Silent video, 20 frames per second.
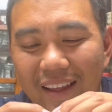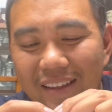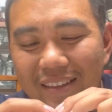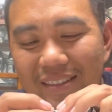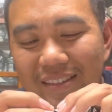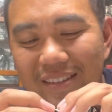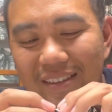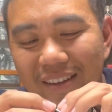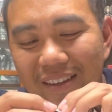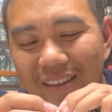
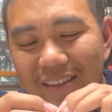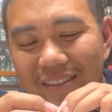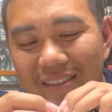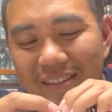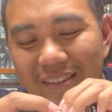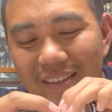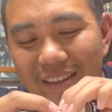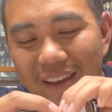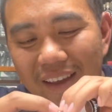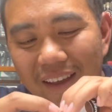So let's
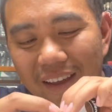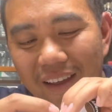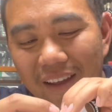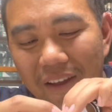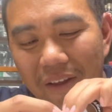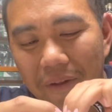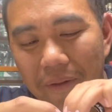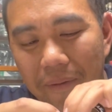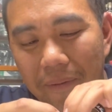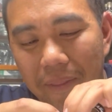see.
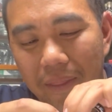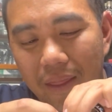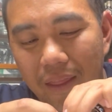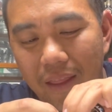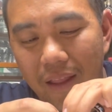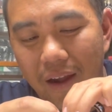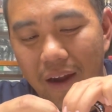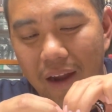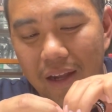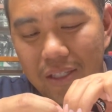
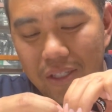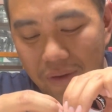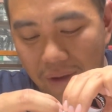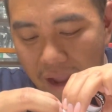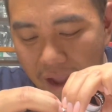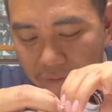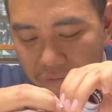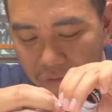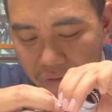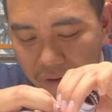All right, so
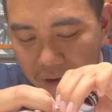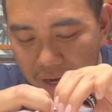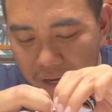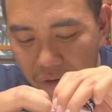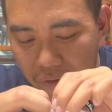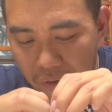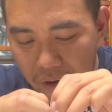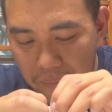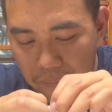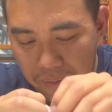after I
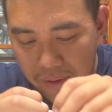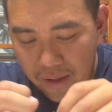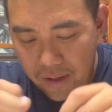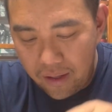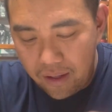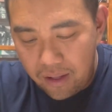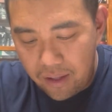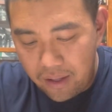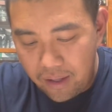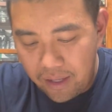grip
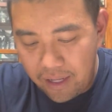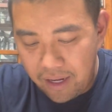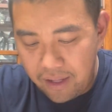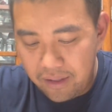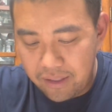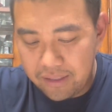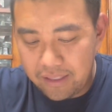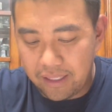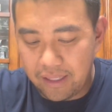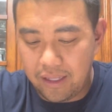it, kind of
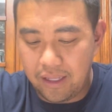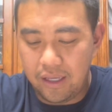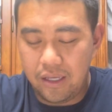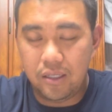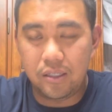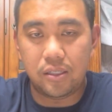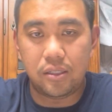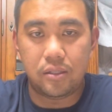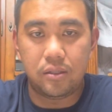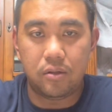looks like
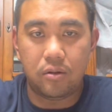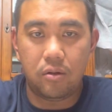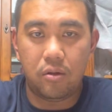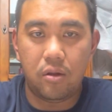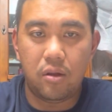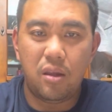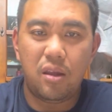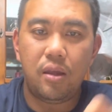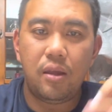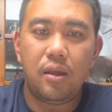this.
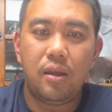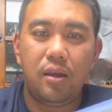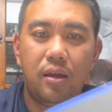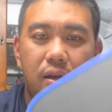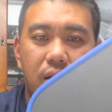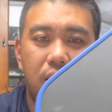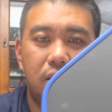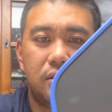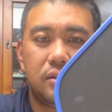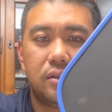
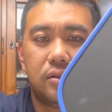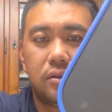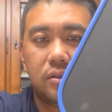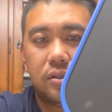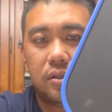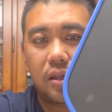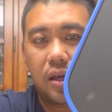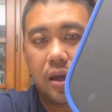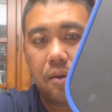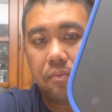Kind of looks a little
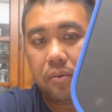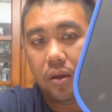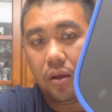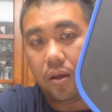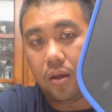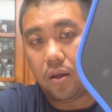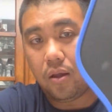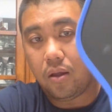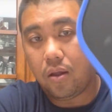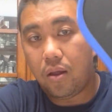sloppy.
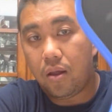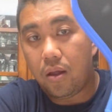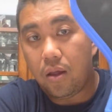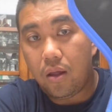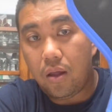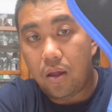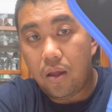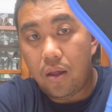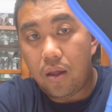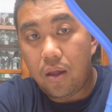
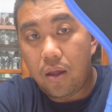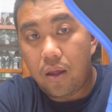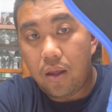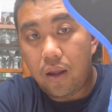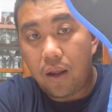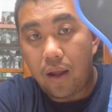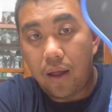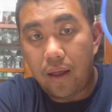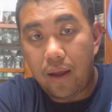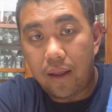
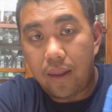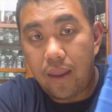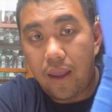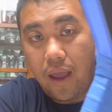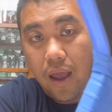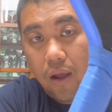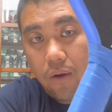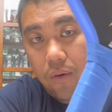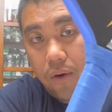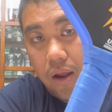Kind of like
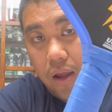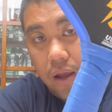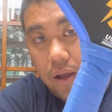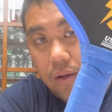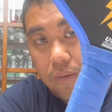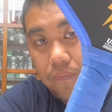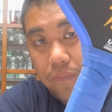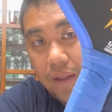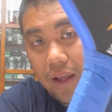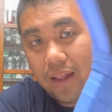that, right?
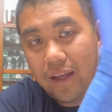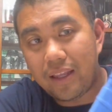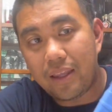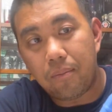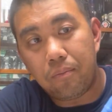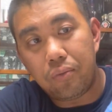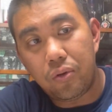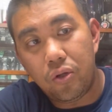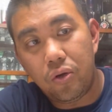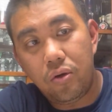I like the
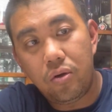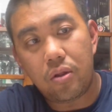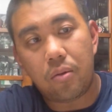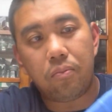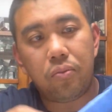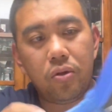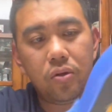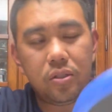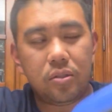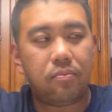blue. The
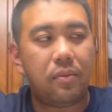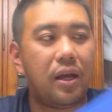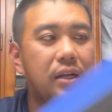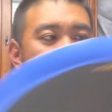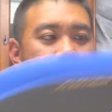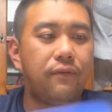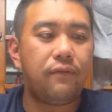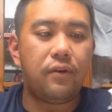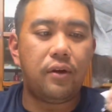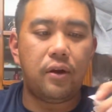blue's
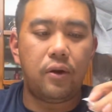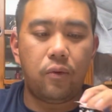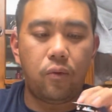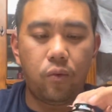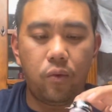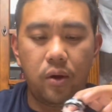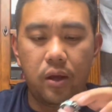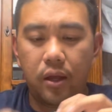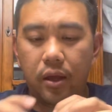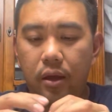matching very
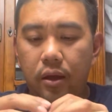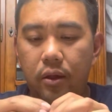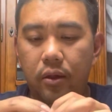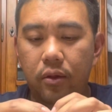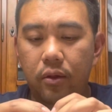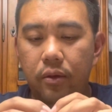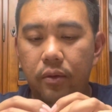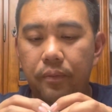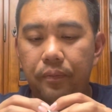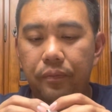
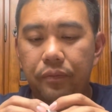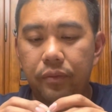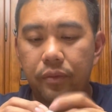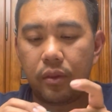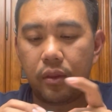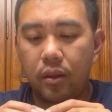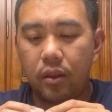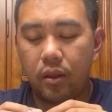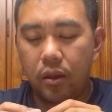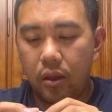well.
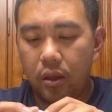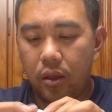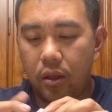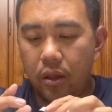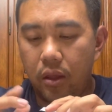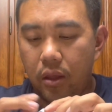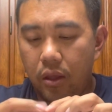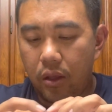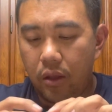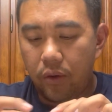
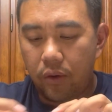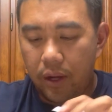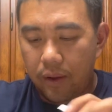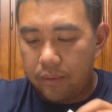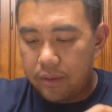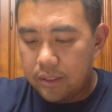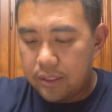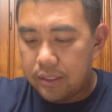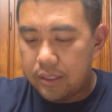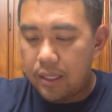Got
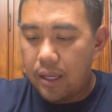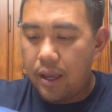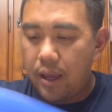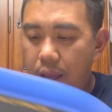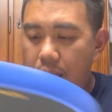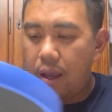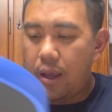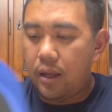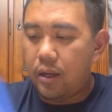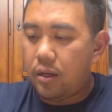this
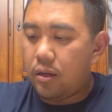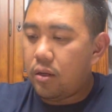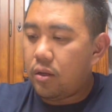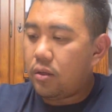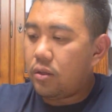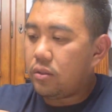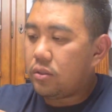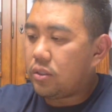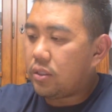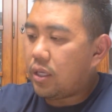side.
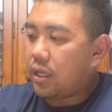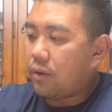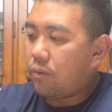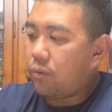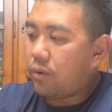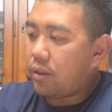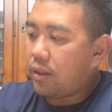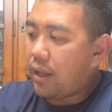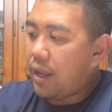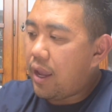Just get
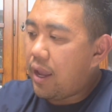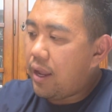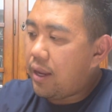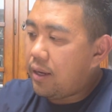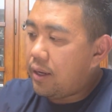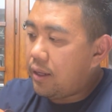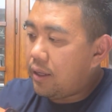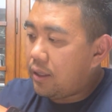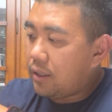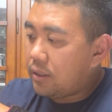where the end
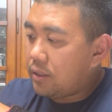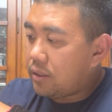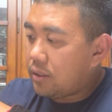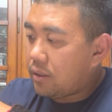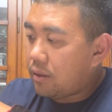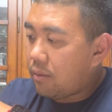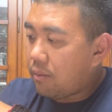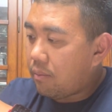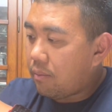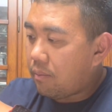is.
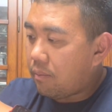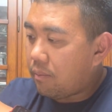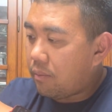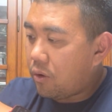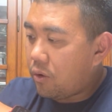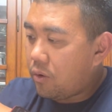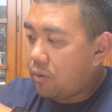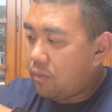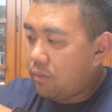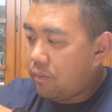
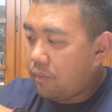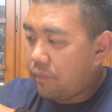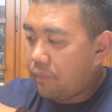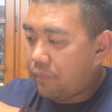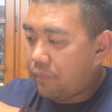Boom.